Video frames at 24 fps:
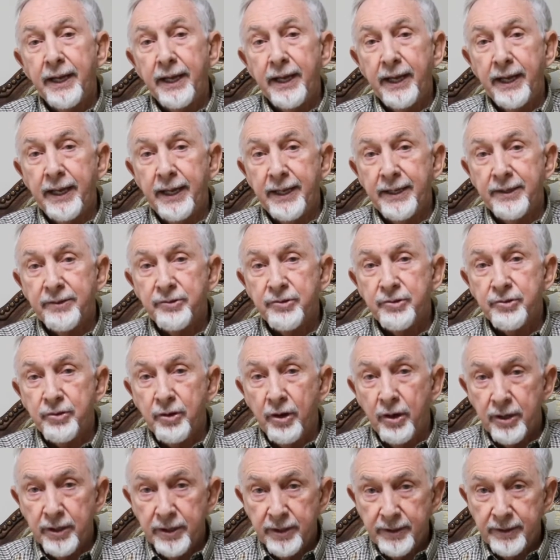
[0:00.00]
and
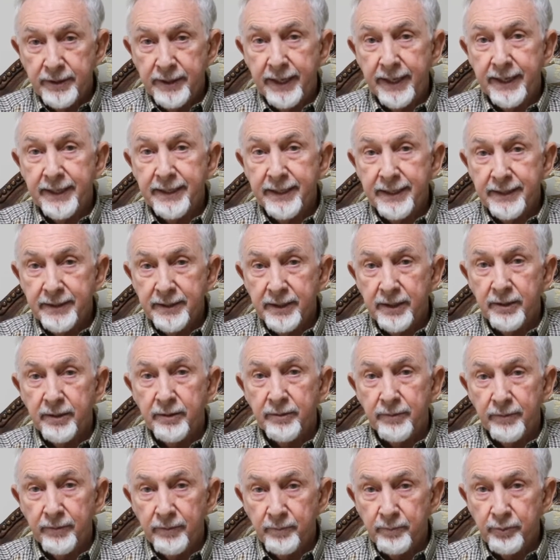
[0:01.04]
started getting
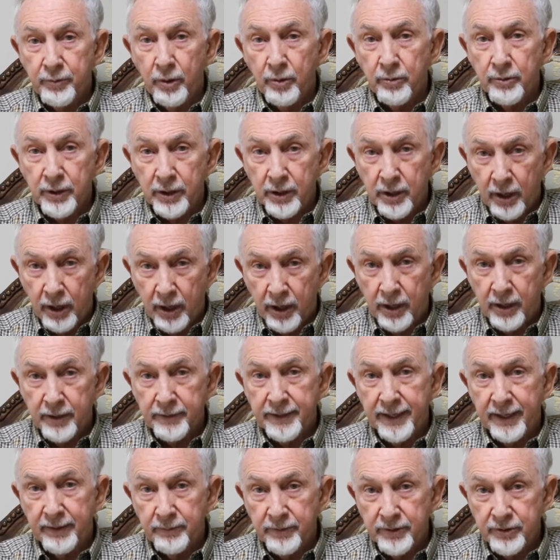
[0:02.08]
their protocol
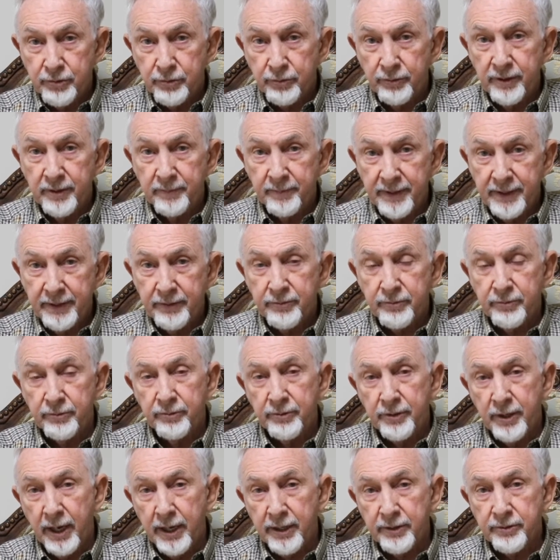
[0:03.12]
that would treat me through
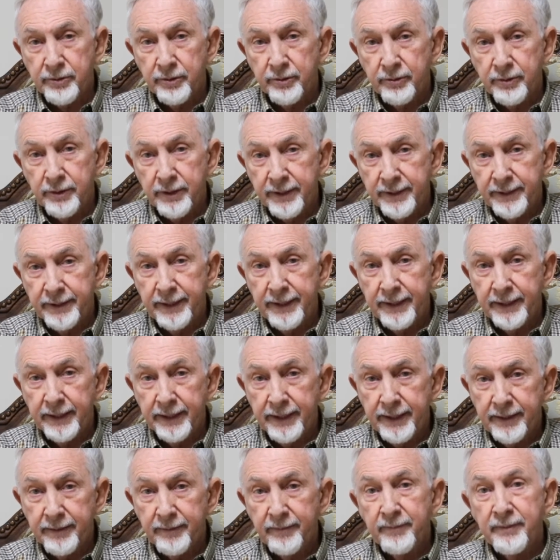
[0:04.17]
Dr.
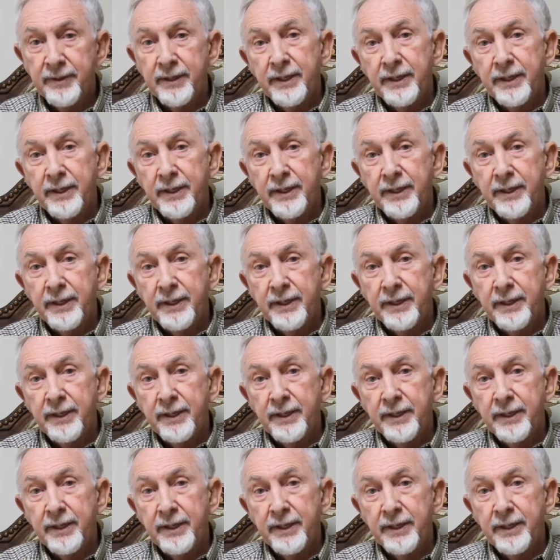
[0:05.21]
Keneally.